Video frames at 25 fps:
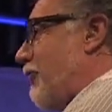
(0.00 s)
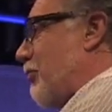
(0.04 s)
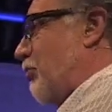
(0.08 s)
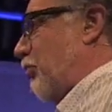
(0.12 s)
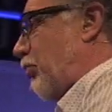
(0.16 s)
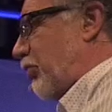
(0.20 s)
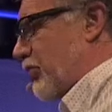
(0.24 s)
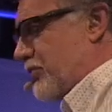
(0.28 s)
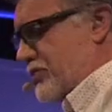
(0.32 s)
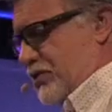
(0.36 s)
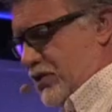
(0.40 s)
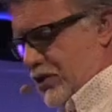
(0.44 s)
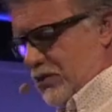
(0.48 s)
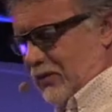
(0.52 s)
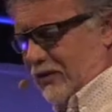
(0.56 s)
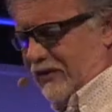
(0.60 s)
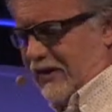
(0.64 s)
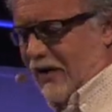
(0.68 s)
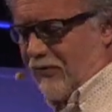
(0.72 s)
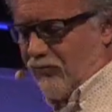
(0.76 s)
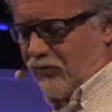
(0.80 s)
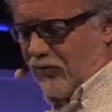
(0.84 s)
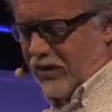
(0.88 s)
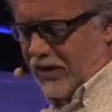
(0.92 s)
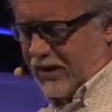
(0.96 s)
and produce
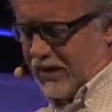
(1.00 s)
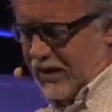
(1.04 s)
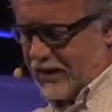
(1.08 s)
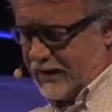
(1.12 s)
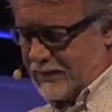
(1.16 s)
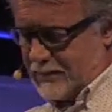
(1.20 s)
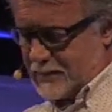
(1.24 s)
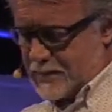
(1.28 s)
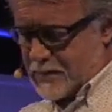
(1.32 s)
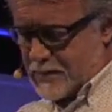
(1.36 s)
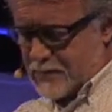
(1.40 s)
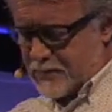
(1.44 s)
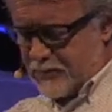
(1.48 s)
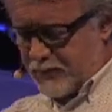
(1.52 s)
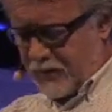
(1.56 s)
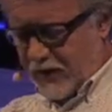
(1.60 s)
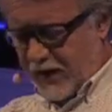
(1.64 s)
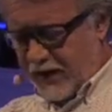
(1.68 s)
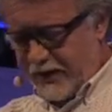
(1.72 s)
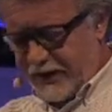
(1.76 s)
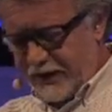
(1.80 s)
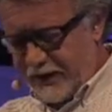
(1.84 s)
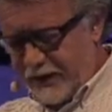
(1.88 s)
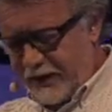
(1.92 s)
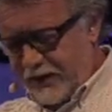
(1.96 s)
everything
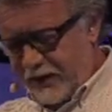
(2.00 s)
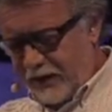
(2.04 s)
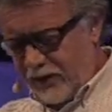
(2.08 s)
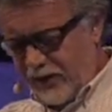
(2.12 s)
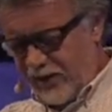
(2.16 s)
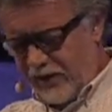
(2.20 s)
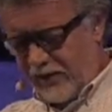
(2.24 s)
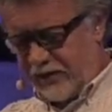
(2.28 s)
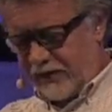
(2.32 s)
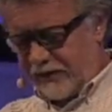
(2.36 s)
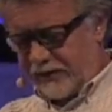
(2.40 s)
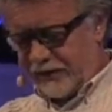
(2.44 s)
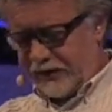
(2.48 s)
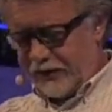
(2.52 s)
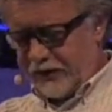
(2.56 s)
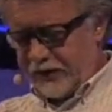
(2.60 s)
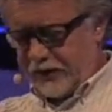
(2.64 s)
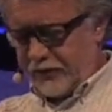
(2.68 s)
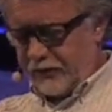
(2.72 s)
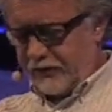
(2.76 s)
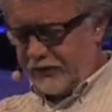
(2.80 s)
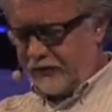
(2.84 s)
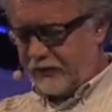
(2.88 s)
that is good.